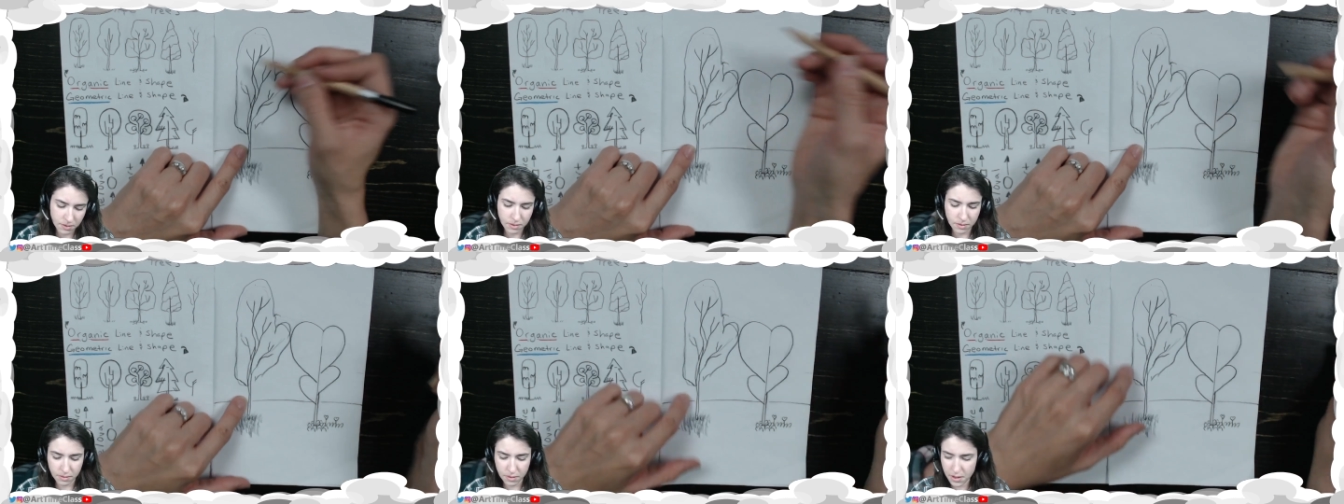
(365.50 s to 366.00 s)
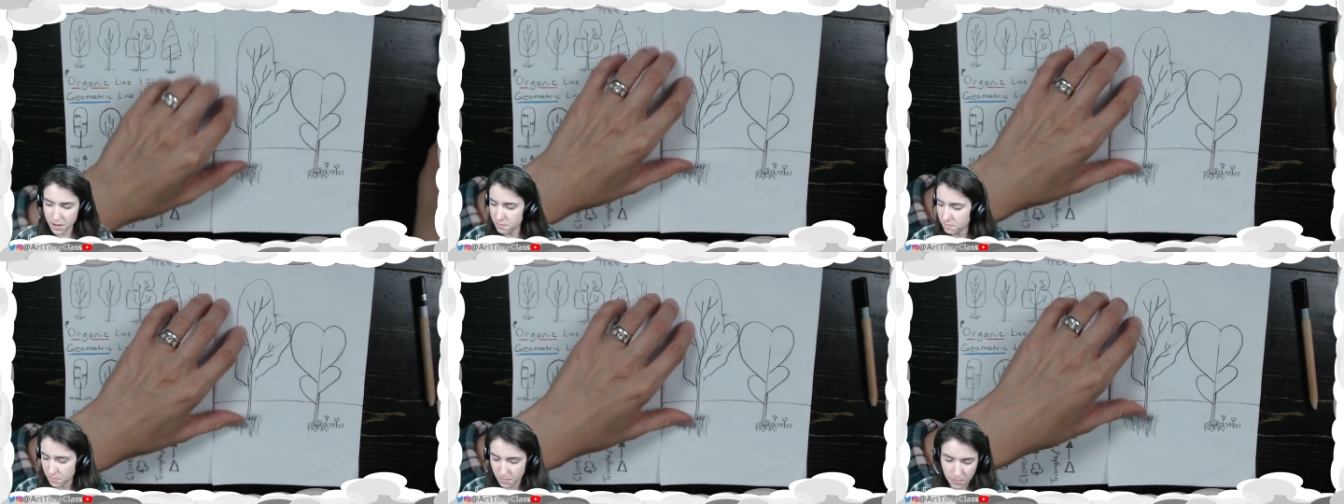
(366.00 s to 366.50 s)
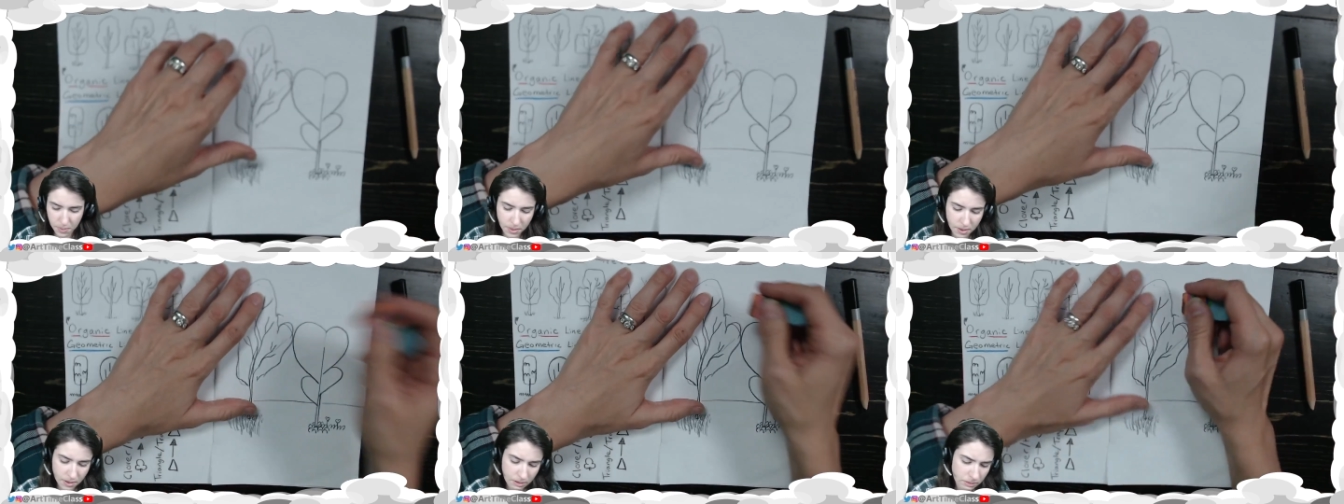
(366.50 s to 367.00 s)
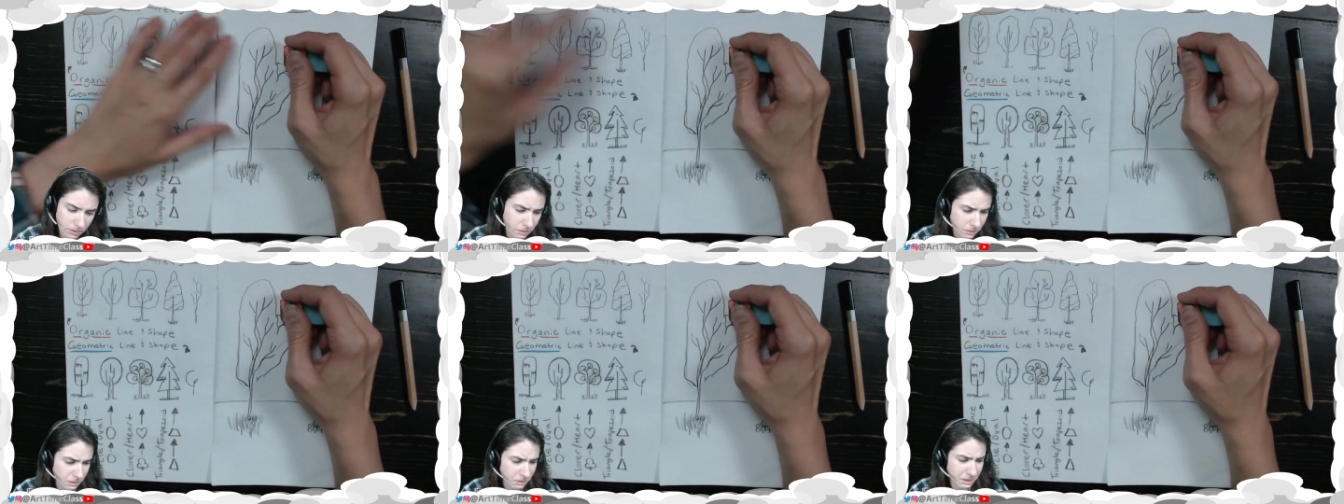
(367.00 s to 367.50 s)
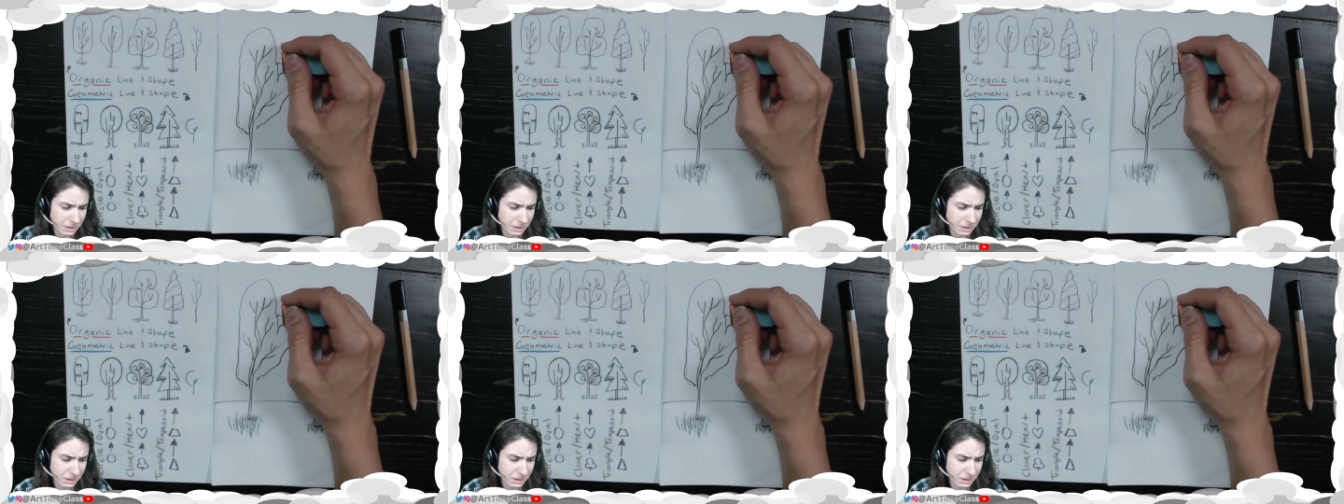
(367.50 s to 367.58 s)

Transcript: Okay. No, I